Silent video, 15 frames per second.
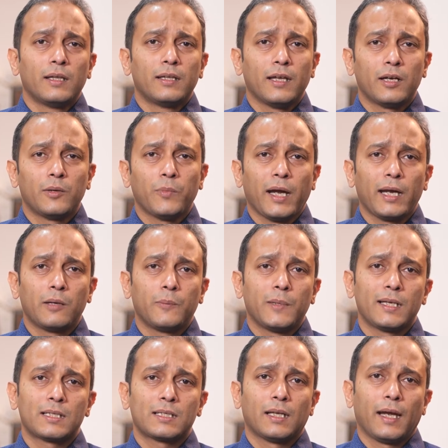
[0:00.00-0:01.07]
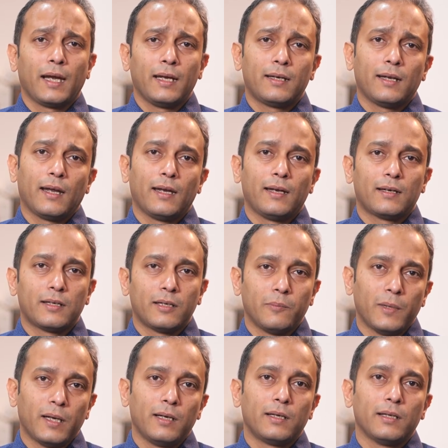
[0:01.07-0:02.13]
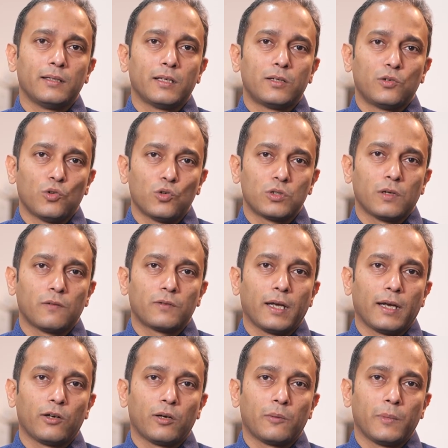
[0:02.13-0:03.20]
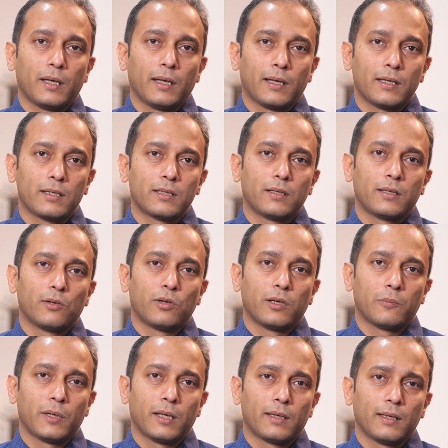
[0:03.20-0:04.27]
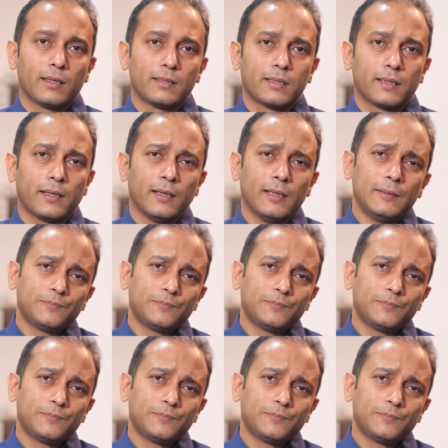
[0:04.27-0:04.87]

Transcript: There might be a slight increment in the dose of thyroid medication during pregnancy,